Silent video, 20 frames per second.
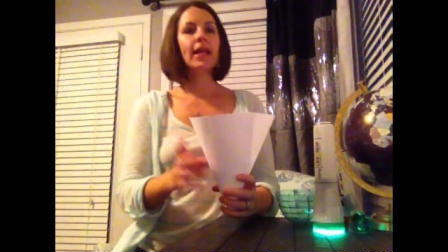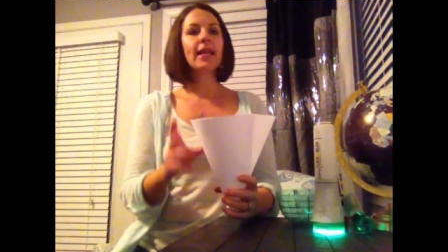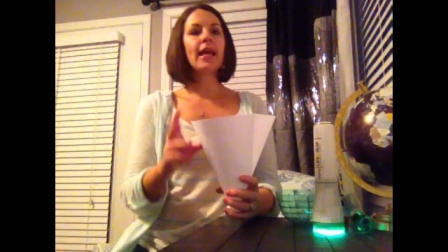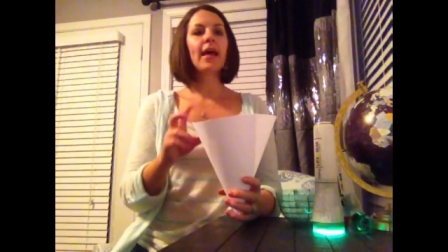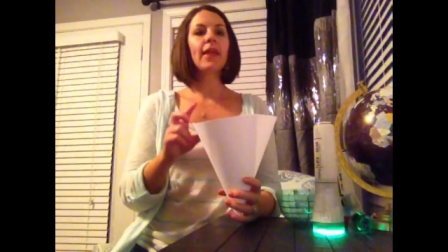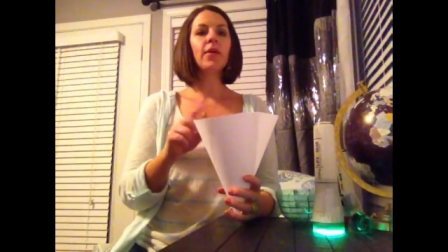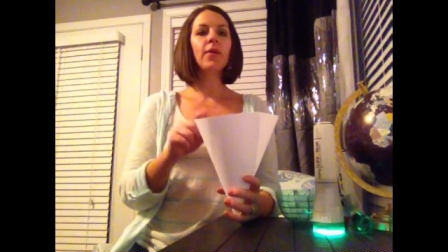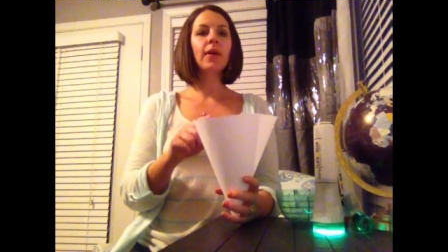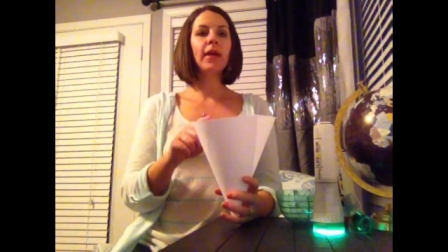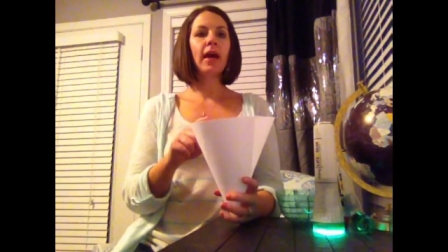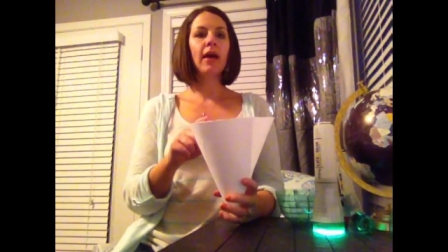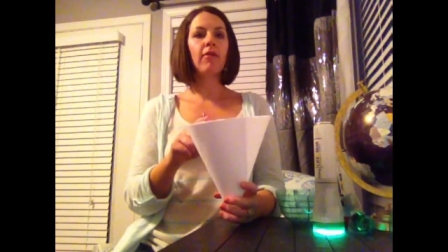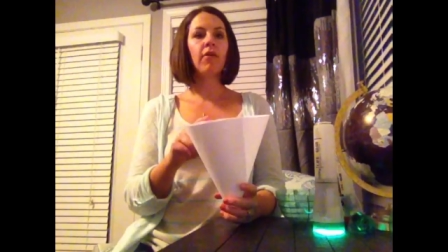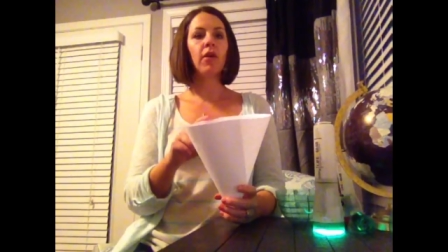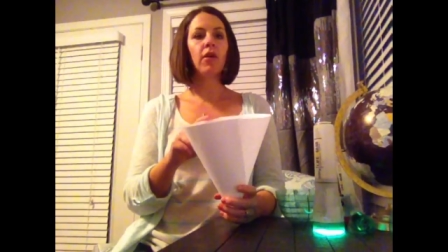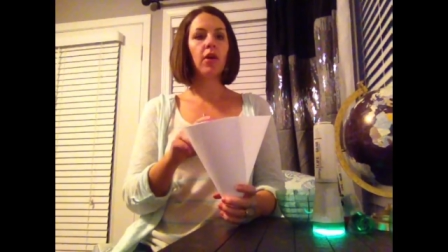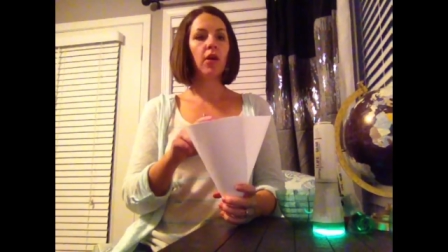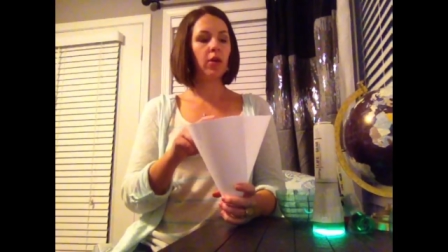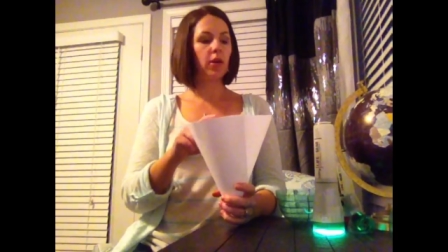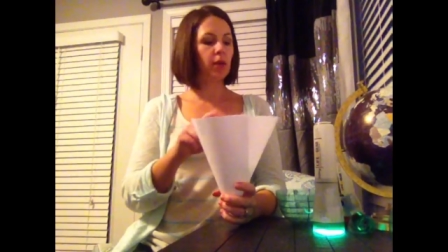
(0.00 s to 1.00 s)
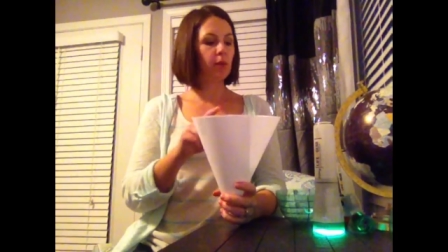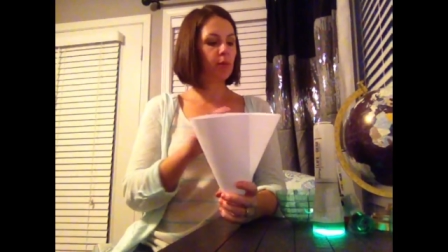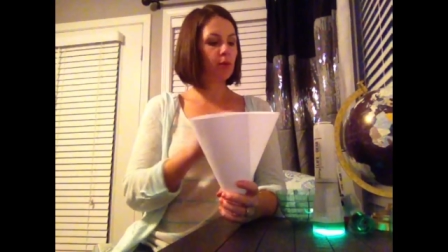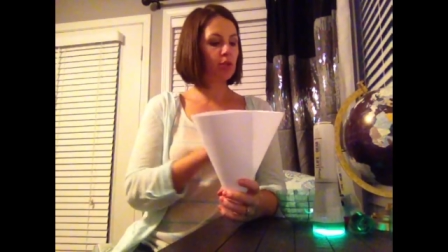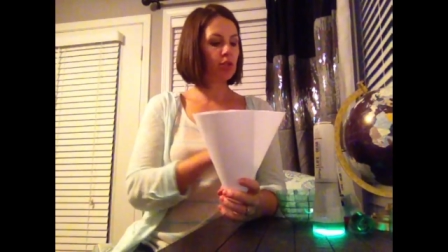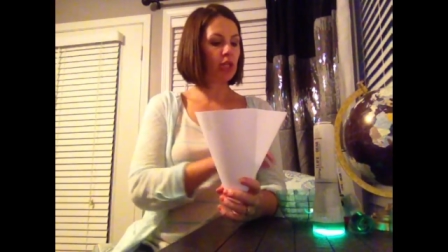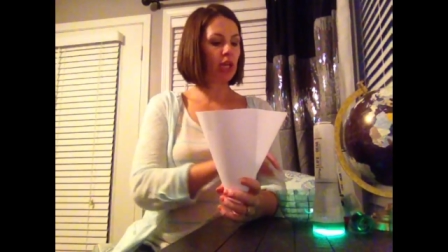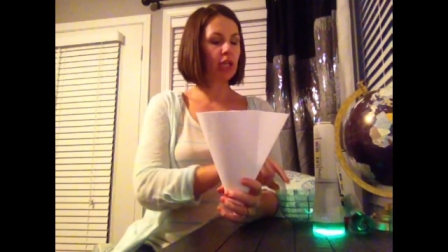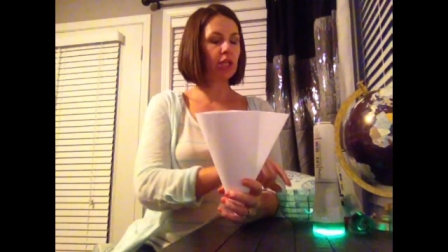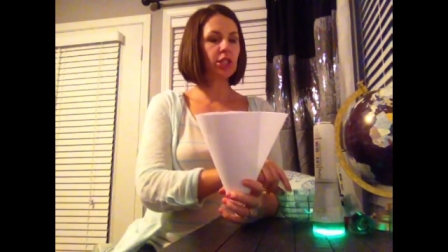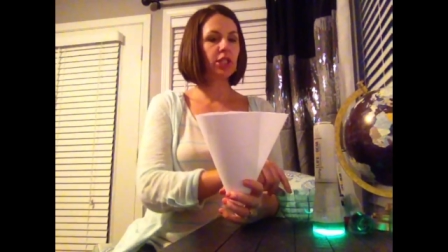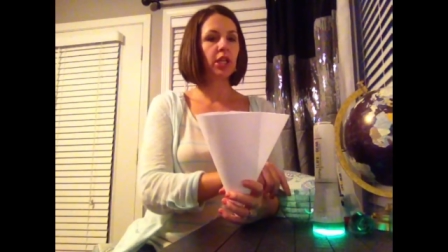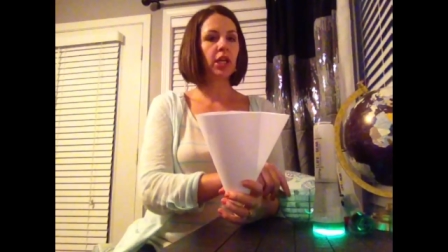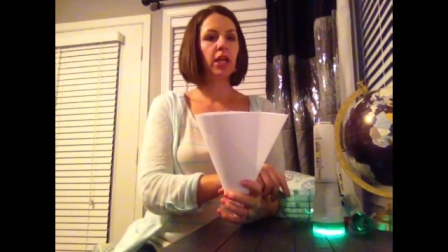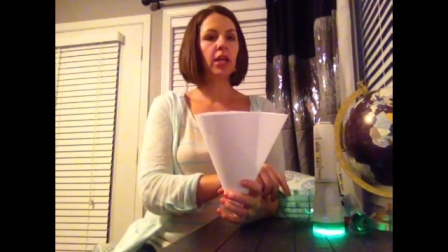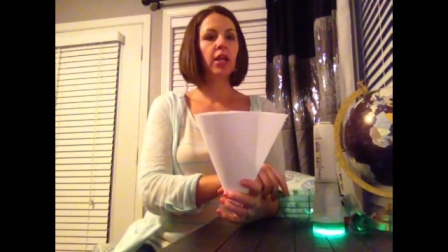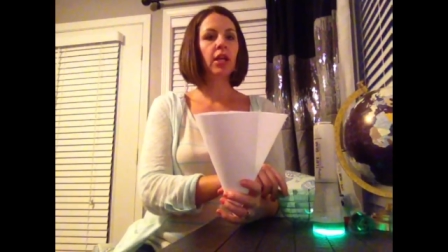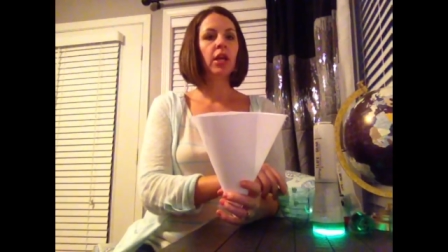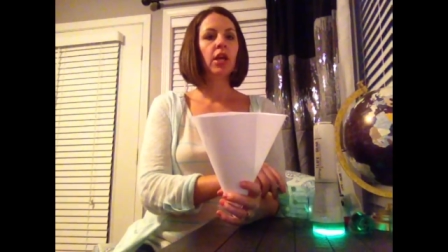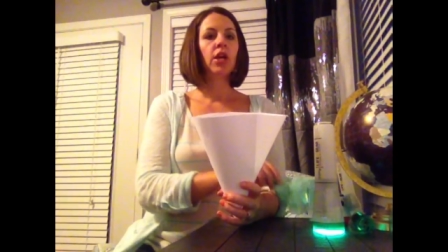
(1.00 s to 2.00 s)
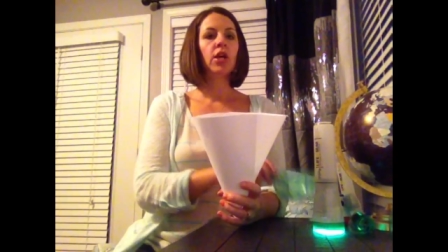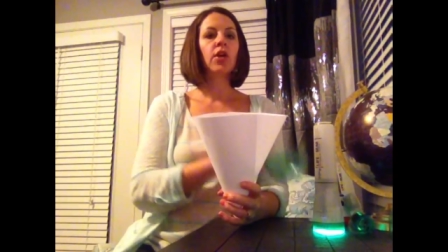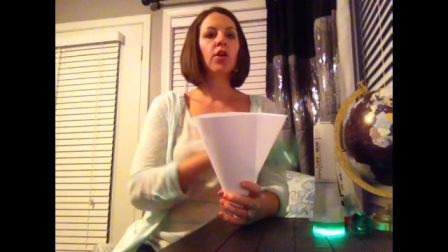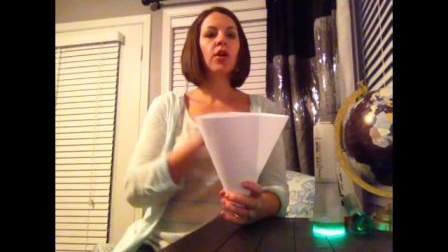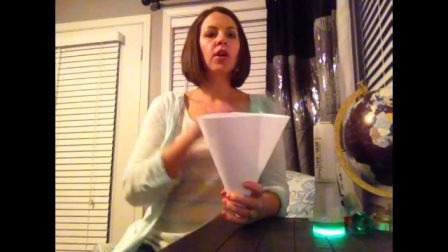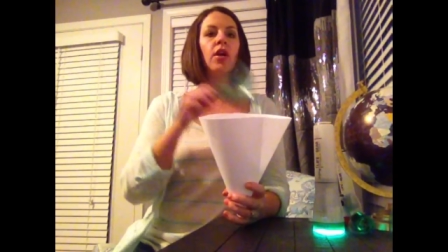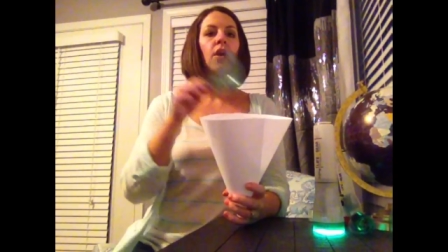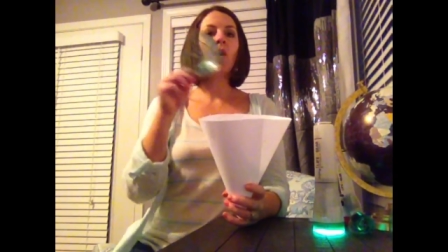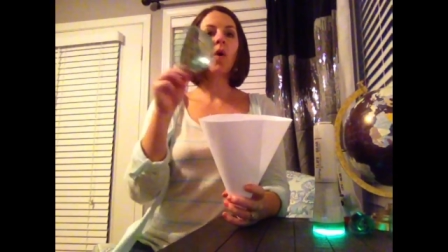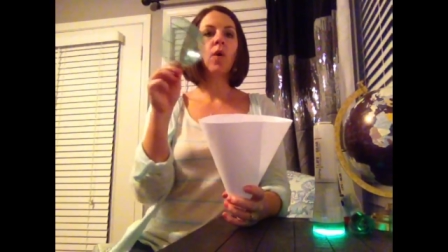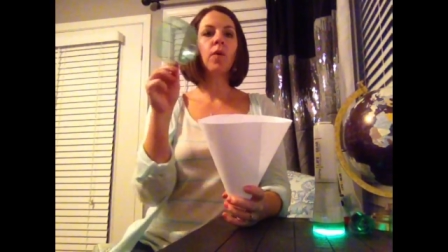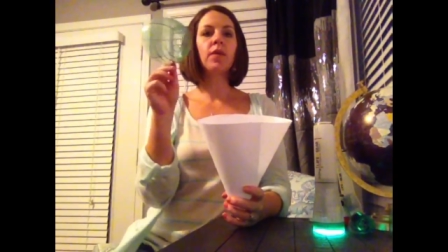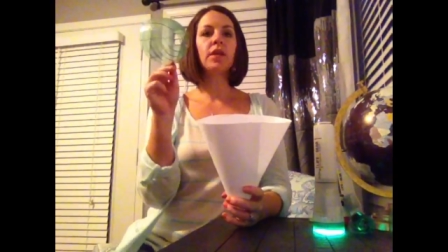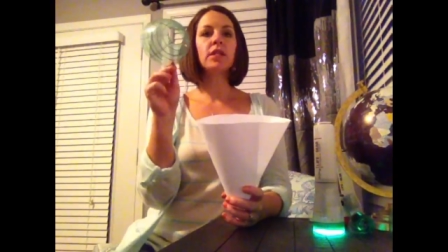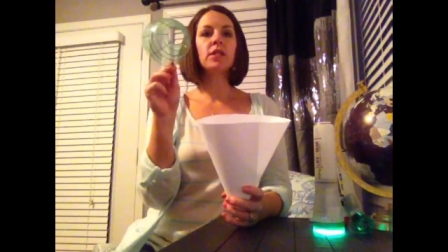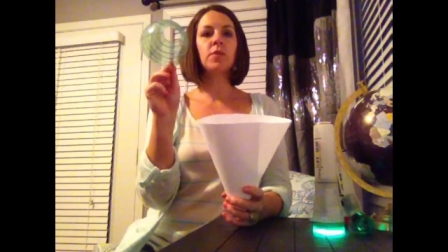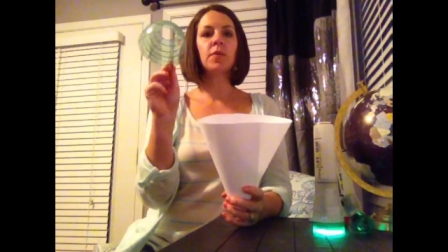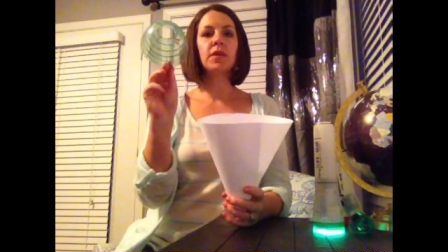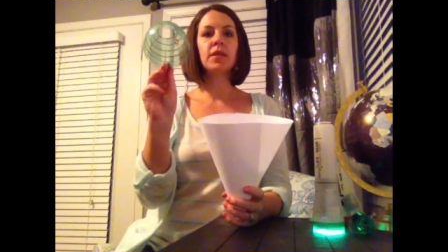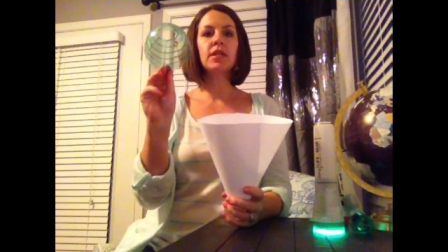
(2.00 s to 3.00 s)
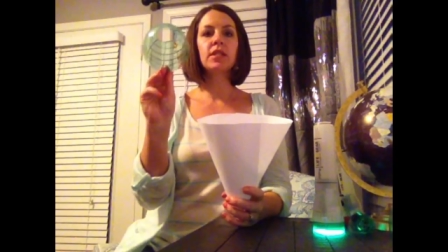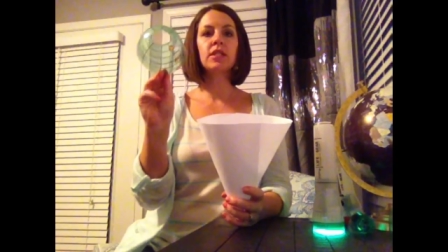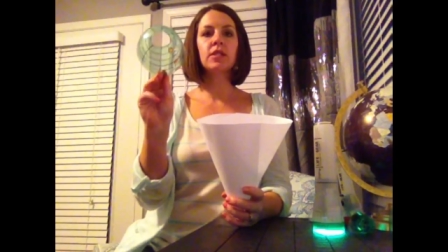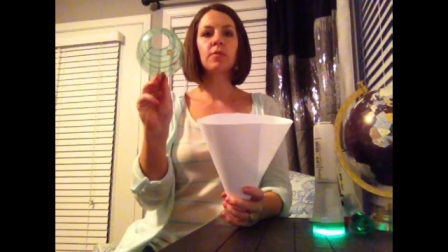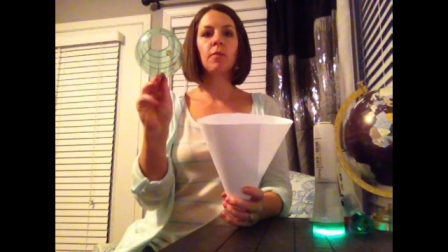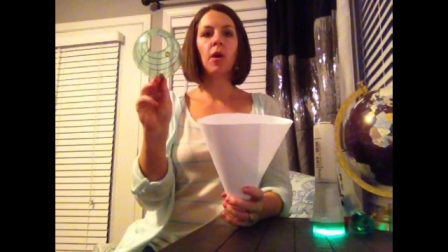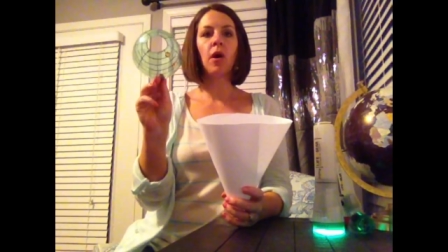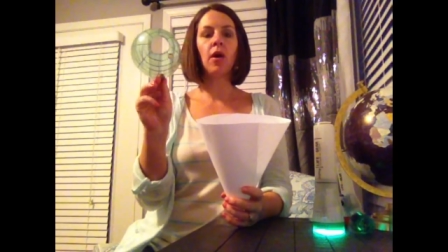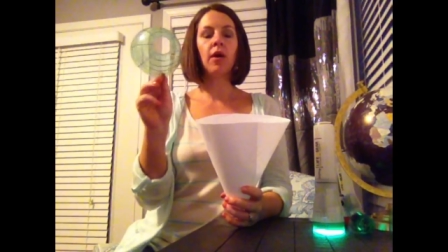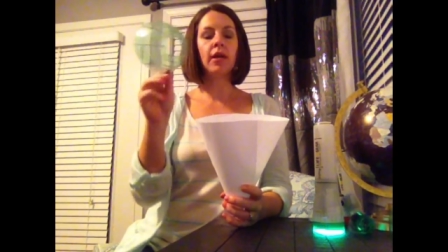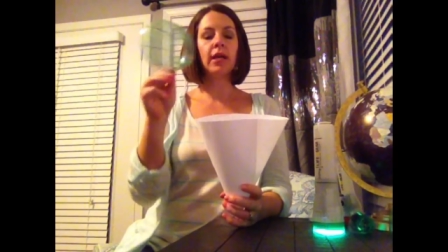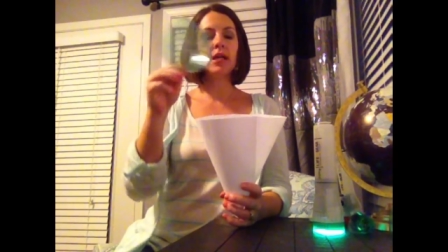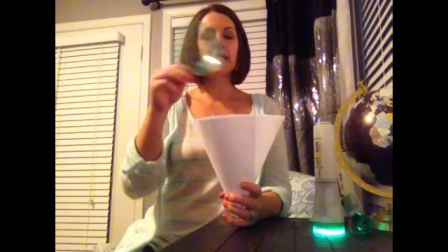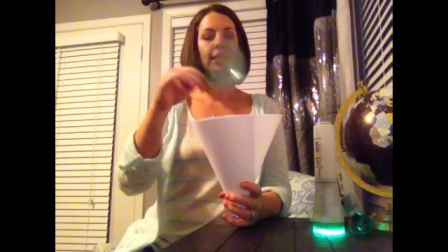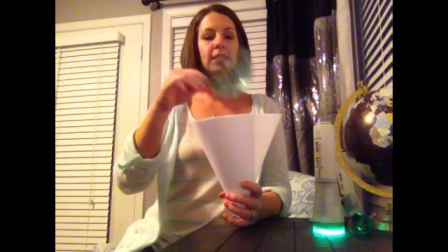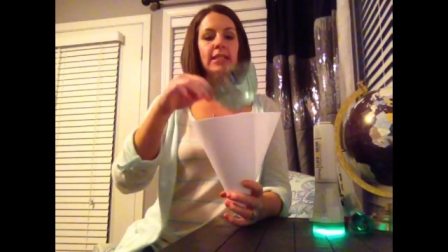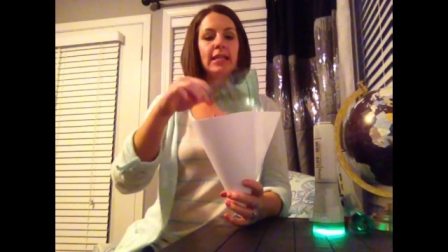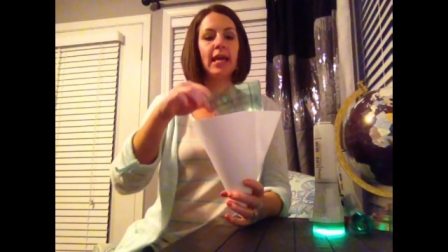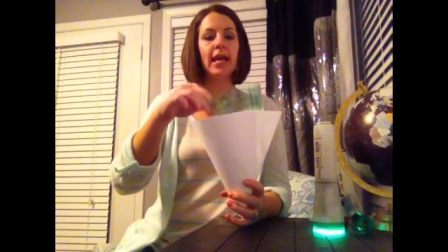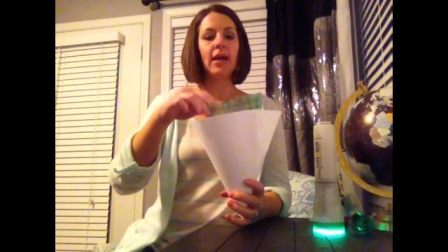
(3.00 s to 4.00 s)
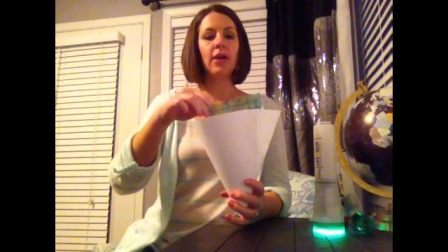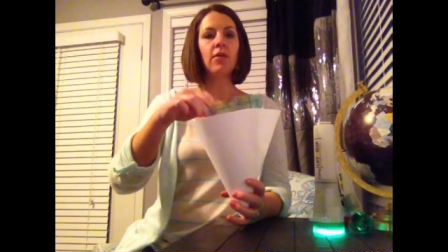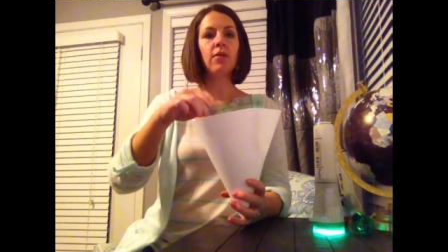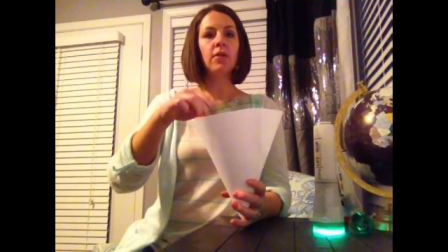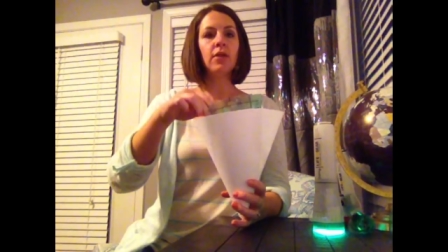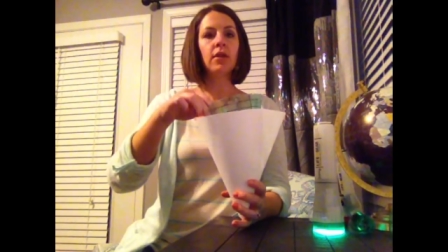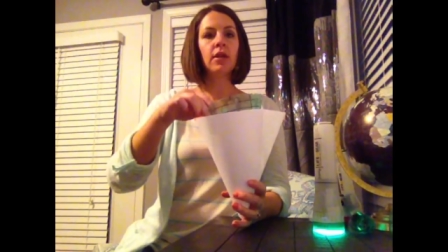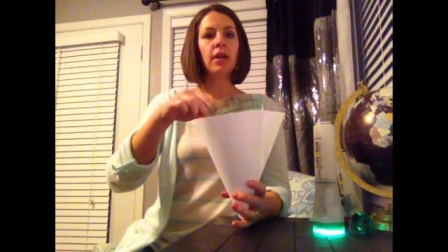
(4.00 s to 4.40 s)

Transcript: now that we have our conic projection, you're going to hold this with the small end down,